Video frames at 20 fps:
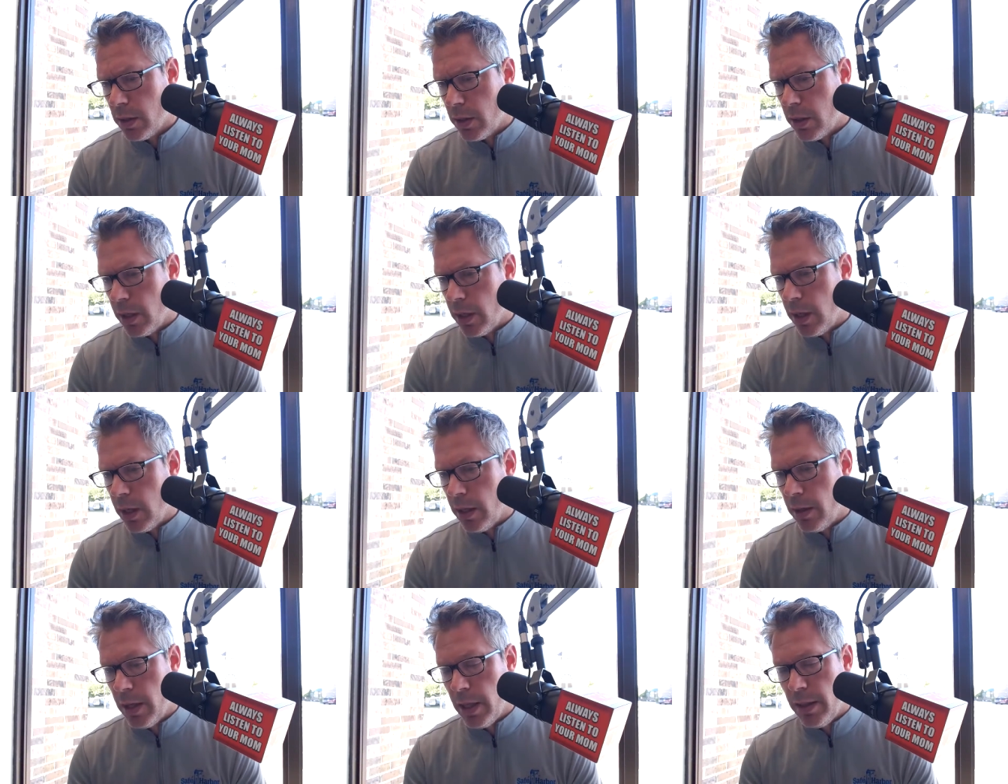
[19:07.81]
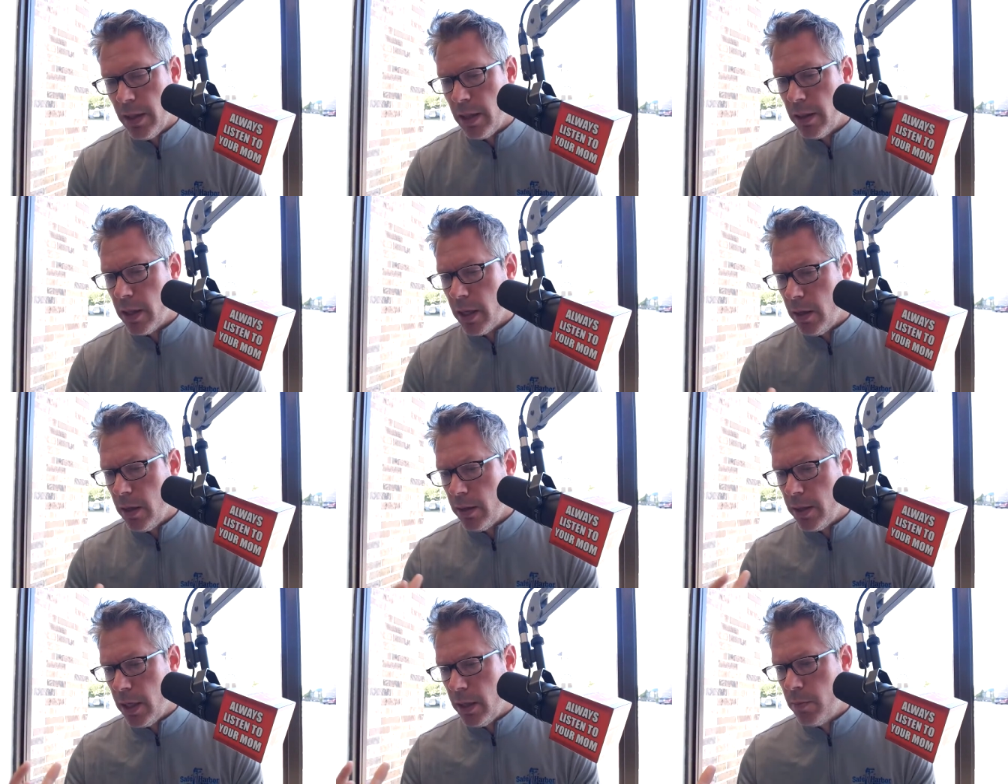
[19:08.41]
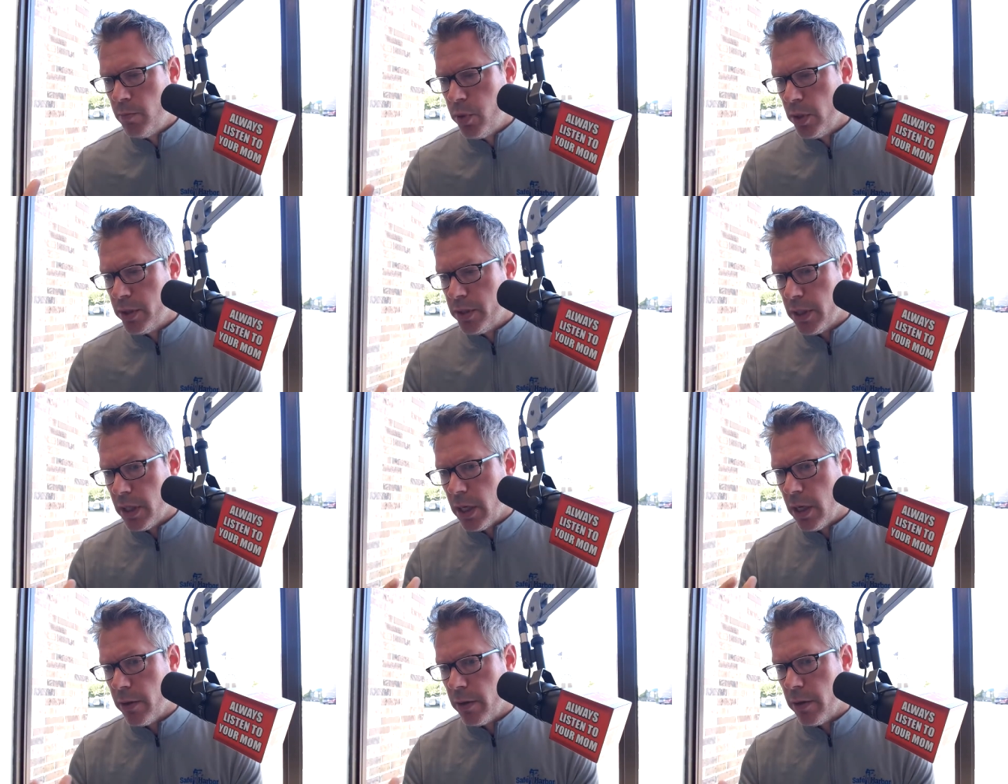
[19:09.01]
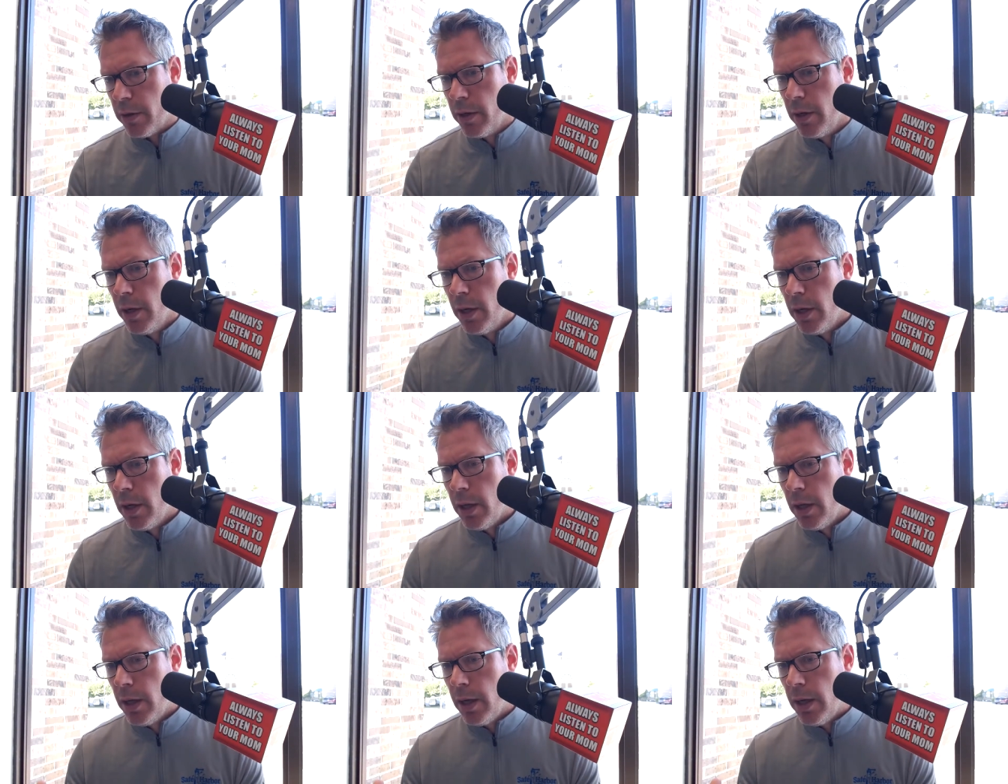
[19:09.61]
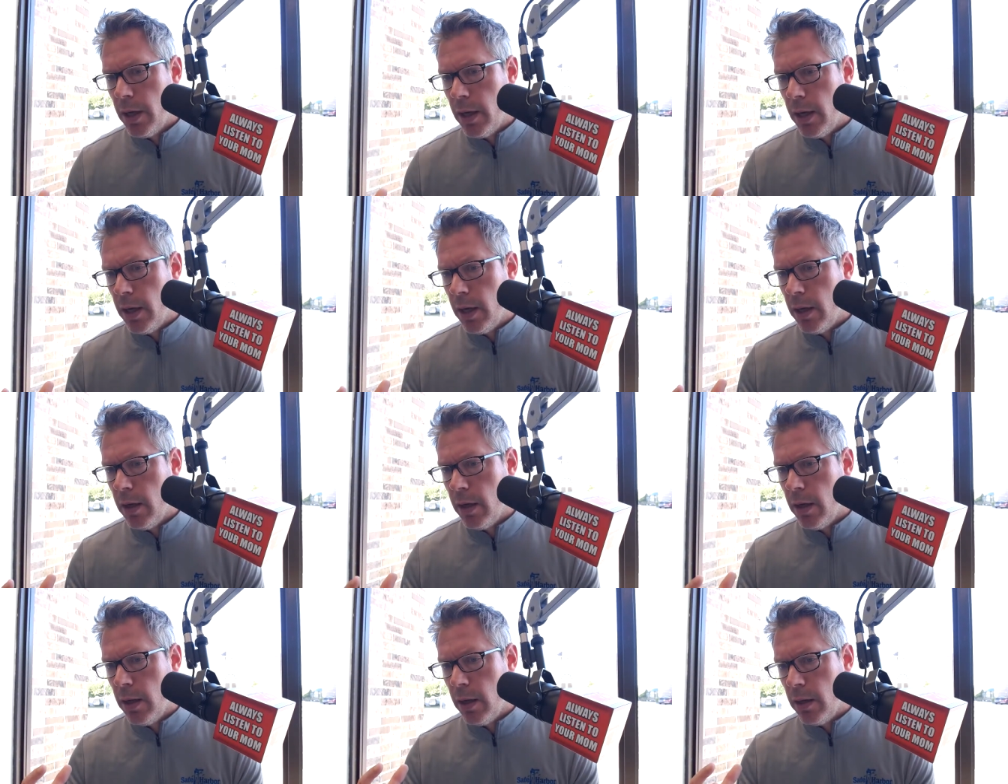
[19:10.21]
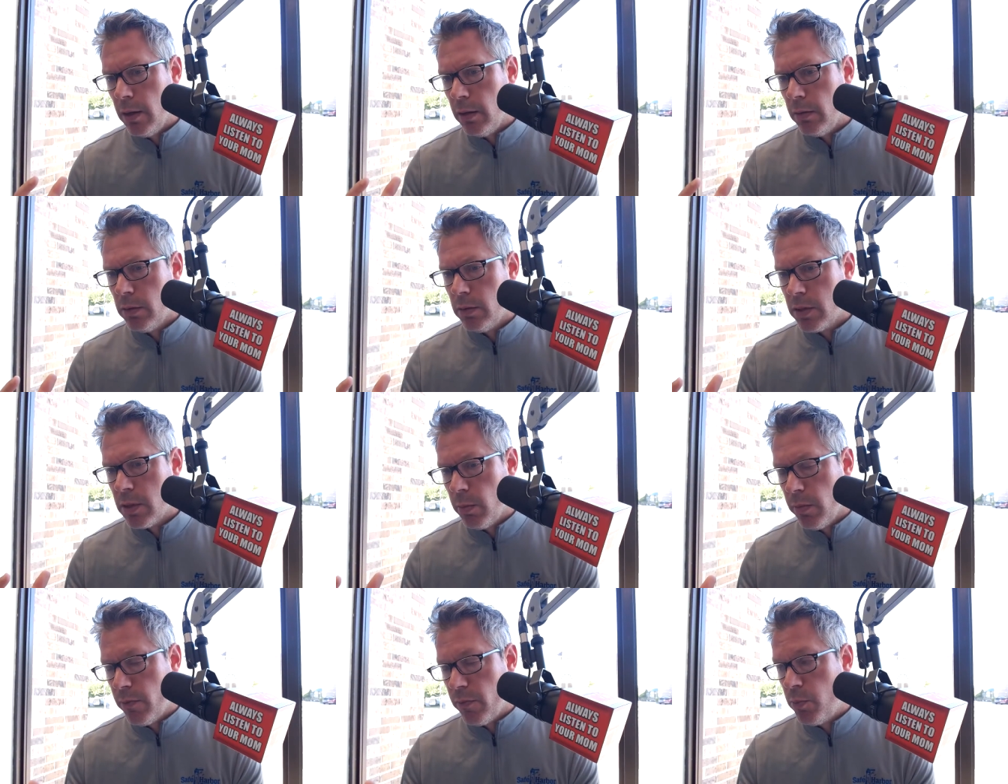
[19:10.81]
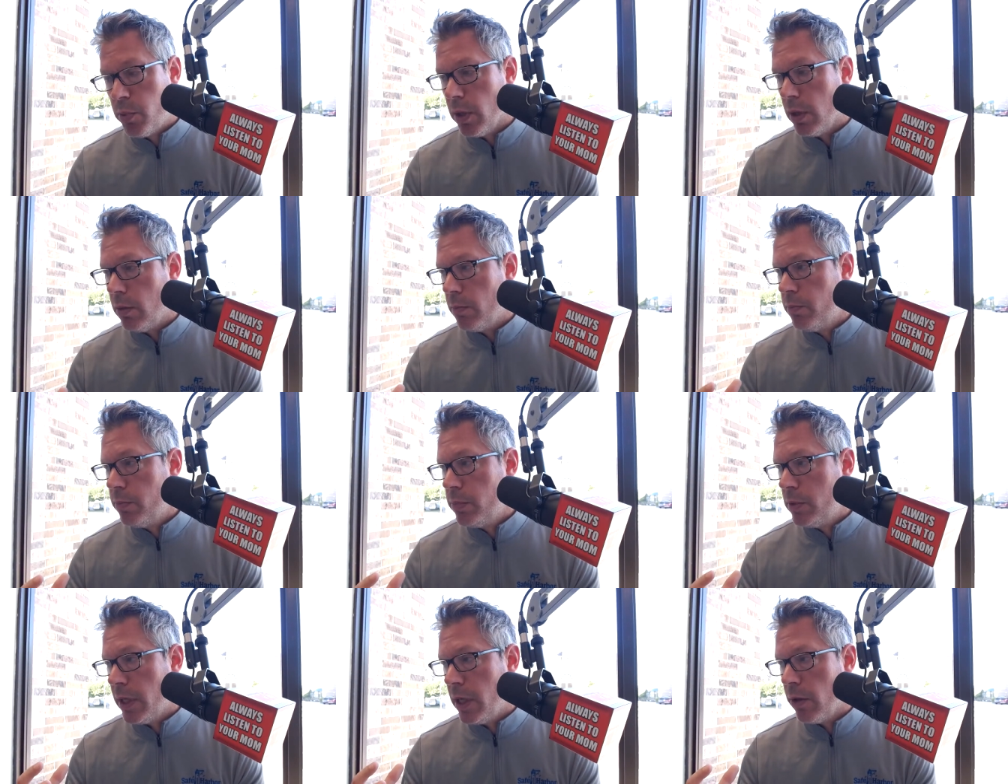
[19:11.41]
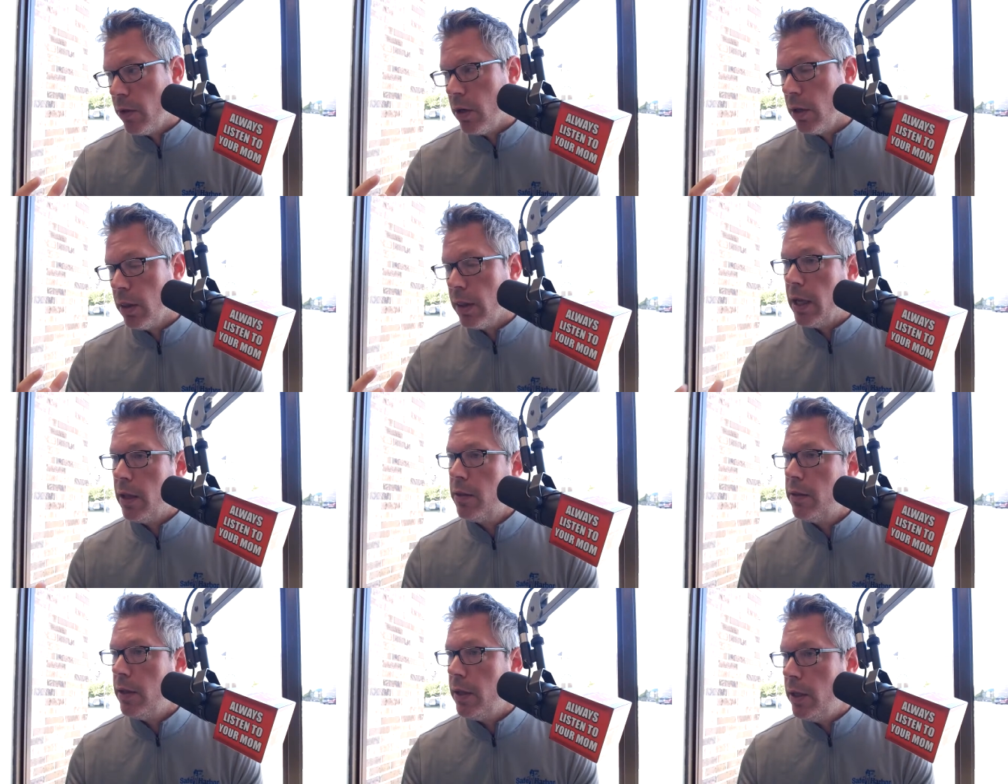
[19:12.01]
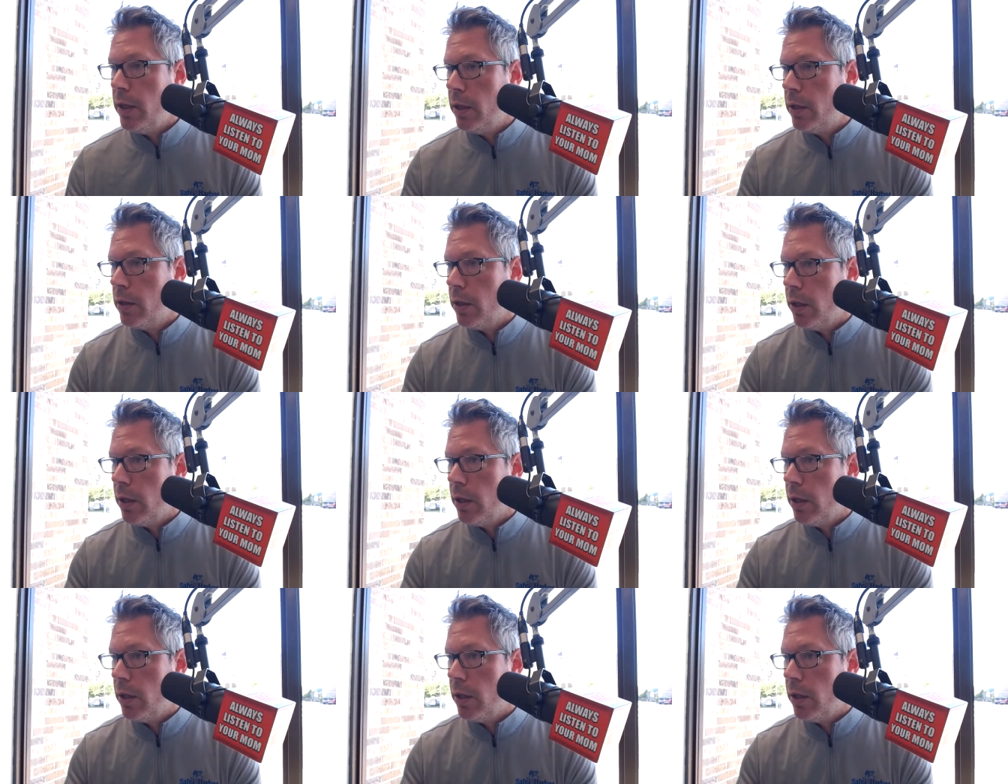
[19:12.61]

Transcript: And then they put together, some of them put together a lengthy